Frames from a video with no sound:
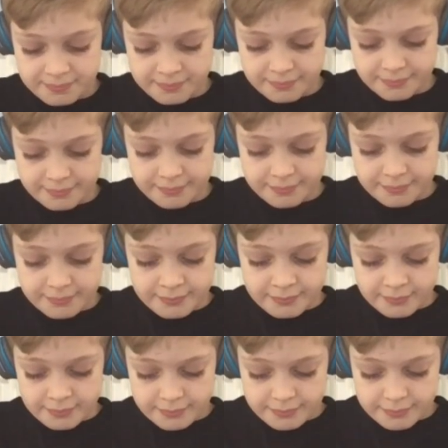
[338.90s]

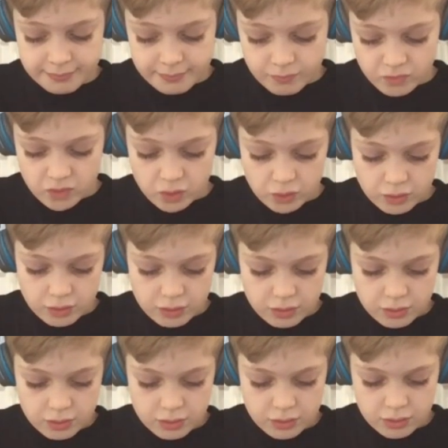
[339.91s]

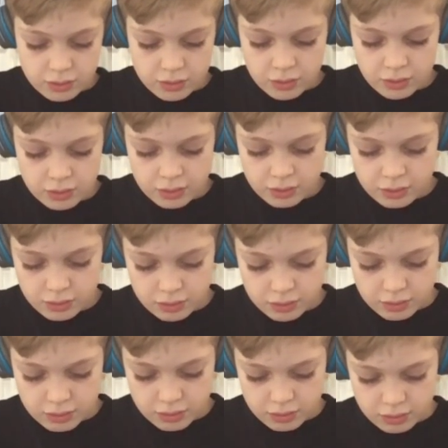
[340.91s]

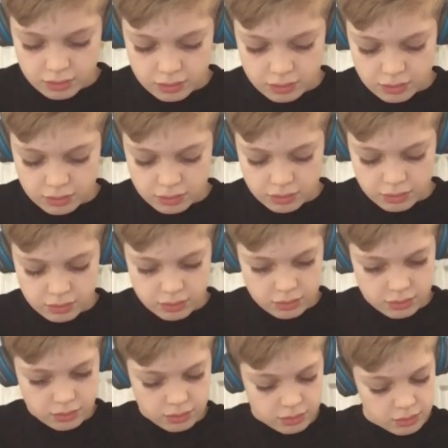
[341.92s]

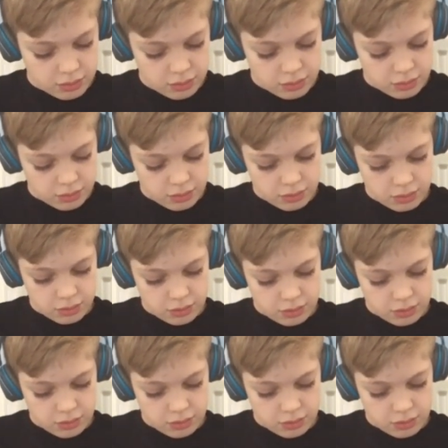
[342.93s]
(silence)